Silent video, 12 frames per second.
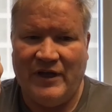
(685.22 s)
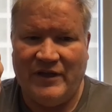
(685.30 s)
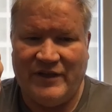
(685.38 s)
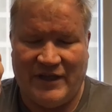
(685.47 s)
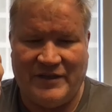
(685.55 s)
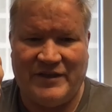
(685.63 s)

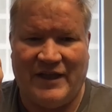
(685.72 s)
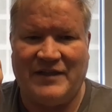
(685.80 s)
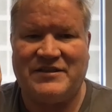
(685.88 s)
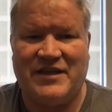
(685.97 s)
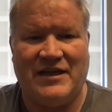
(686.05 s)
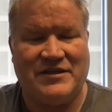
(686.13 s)
that
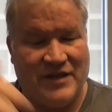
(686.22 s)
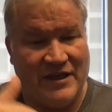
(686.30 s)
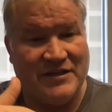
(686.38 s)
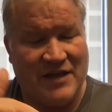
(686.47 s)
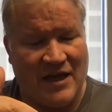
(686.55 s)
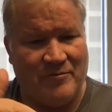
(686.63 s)
says
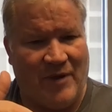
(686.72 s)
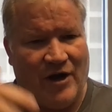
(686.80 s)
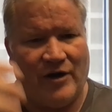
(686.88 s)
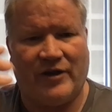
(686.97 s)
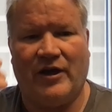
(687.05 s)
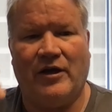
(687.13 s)
inside
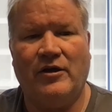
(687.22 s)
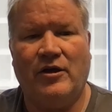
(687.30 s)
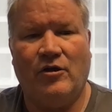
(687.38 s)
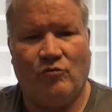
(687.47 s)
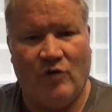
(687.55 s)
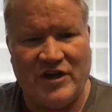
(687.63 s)
America,
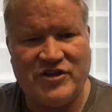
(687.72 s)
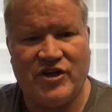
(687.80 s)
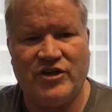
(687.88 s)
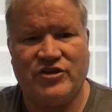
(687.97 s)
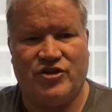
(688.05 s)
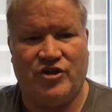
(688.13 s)
Russia
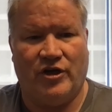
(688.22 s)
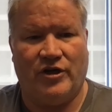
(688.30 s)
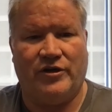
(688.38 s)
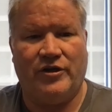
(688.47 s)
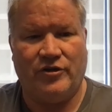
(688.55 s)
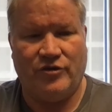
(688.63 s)
is
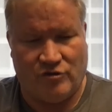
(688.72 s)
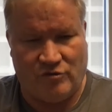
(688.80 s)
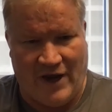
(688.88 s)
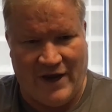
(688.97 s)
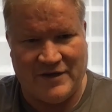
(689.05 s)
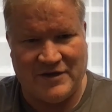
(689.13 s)
good,
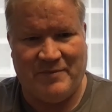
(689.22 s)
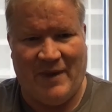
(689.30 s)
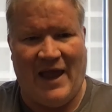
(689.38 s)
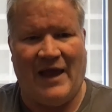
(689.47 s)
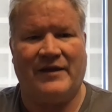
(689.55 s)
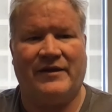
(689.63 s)
Ukraine is bad,